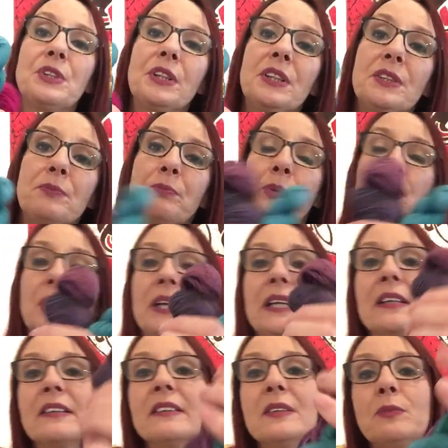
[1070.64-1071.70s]
you can put
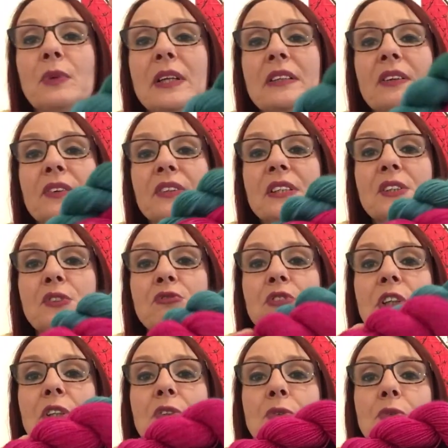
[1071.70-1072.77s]
anything, but no, these
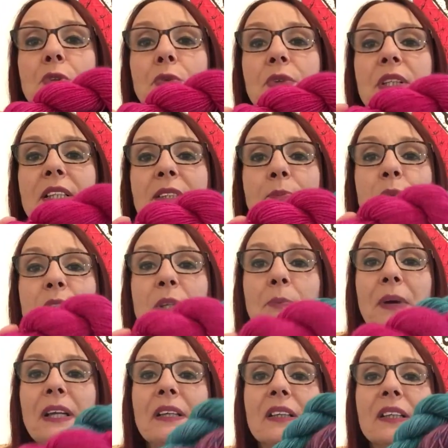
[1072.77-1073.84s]
really don't go either. I suppose the
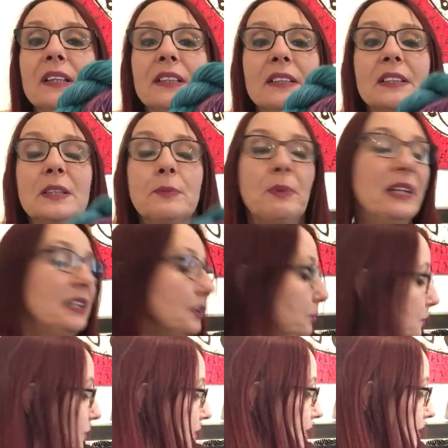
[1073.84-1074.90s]
pink, kind of the pink
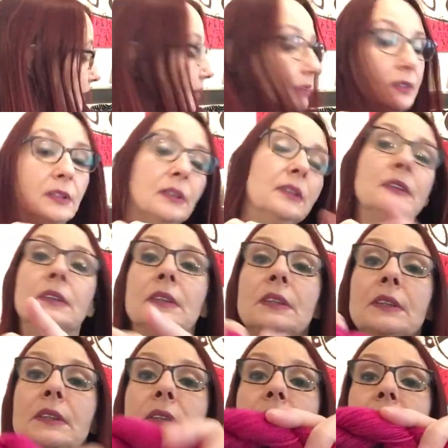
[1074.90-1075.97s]
would.
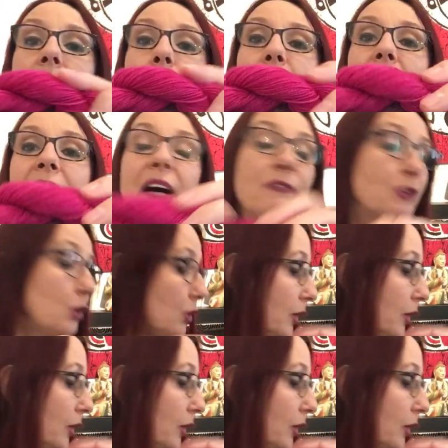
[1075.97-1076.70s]
But I have got